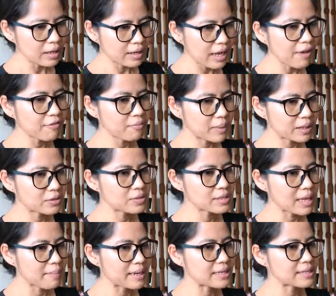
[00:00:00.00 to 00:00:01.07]
government to
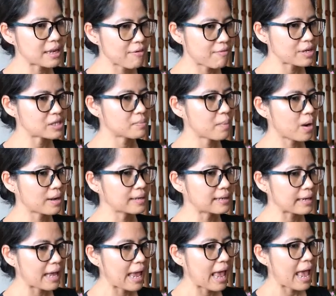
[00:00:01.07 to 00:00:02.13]
some extent
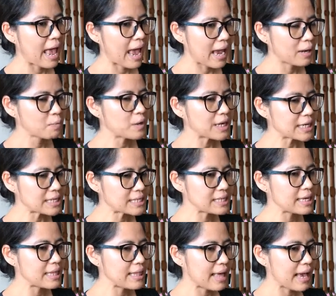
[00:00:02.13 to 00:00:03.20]
respond and we can
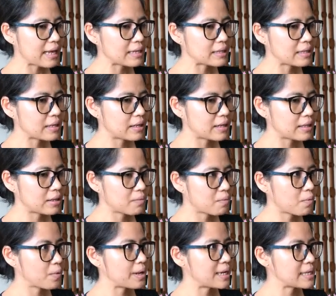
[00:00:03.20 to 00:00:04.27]
see that the, the
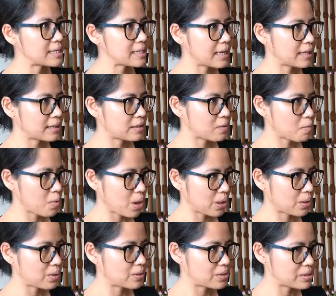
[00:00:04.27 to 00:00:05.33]
voice and the
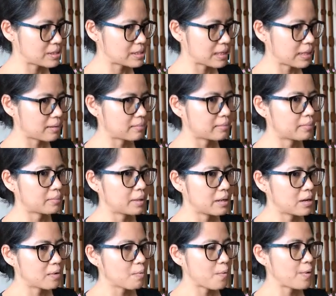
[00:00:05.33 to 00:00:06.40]
workers' um,
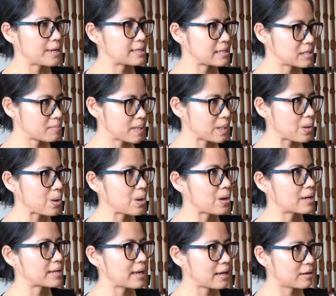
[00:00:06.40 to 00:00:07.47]
voice has been
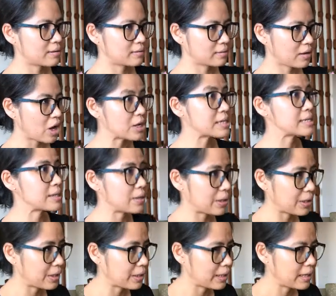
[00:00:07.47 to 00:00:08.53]
heard and
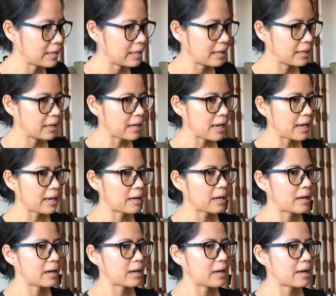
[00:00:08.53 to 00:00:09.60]
considered. Mm.
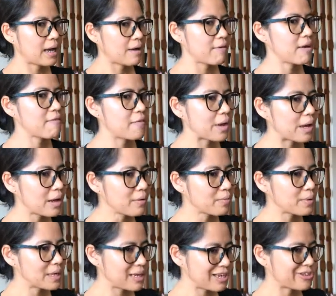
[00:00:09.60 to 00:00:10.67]
Uh, however,
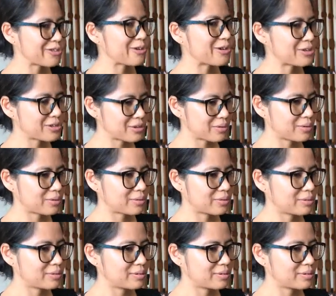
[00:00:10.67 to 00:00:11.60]
we need to also